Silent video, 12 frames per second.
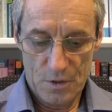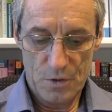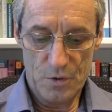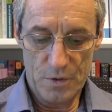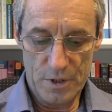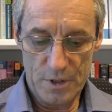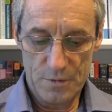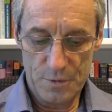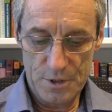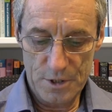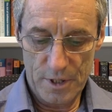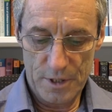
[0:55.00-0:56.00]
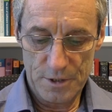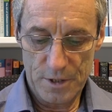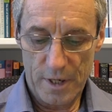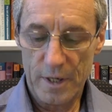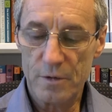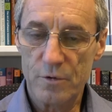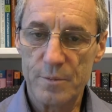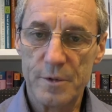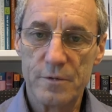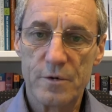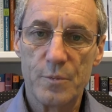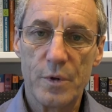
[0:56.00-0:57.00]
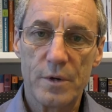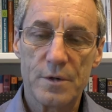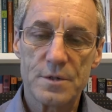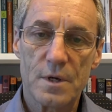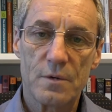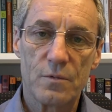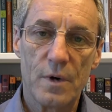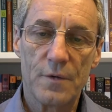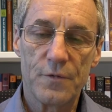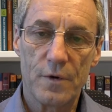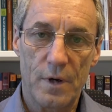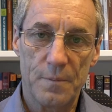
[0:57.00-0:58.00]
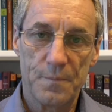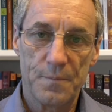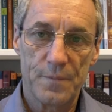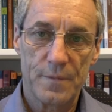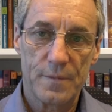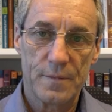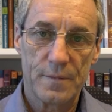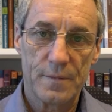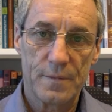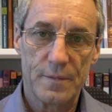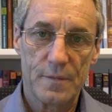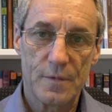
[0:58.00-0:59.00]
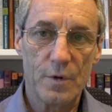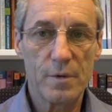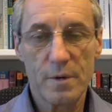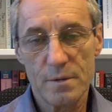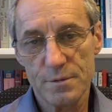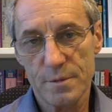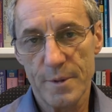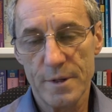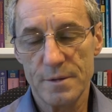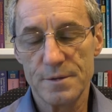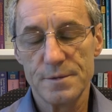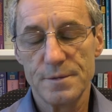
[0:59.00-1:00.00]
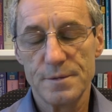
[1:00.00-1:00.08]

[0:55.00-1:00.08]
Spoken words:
You need to exchange add or remove components at runtime or on demand.